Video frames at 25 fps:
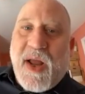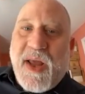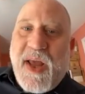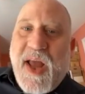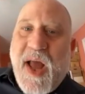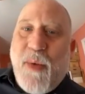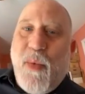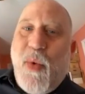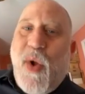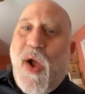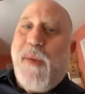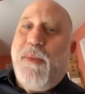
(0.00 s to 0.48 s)

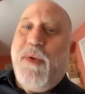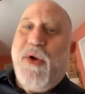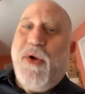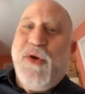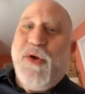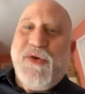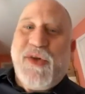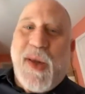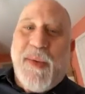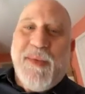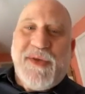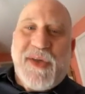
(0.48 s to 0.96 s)
Yeah, well,
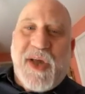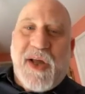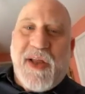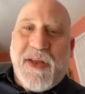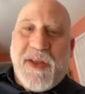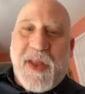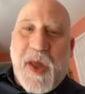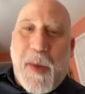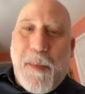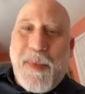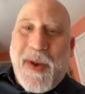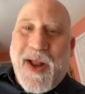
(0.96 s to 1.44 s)
mostly I'm
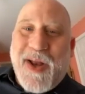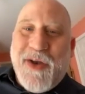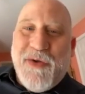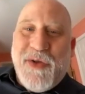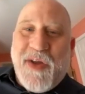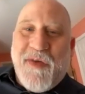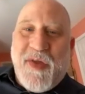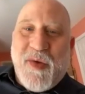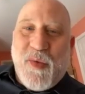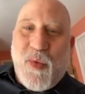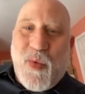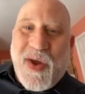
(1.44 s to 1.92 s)
selling them, but I do
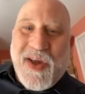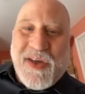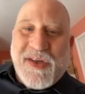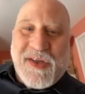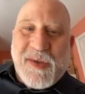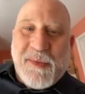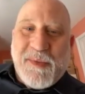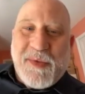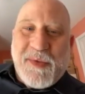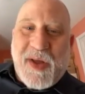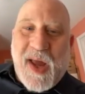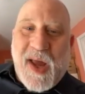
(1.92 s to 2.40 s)
give them away
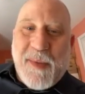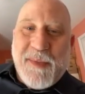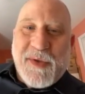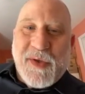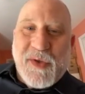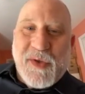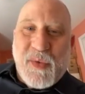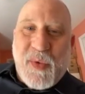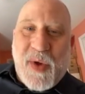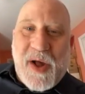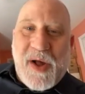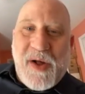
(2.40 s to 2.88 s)
sometimes
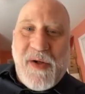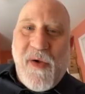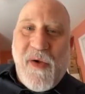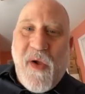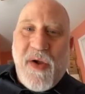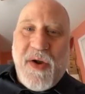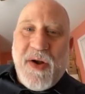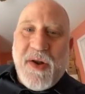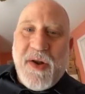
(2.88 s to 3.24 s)
as well.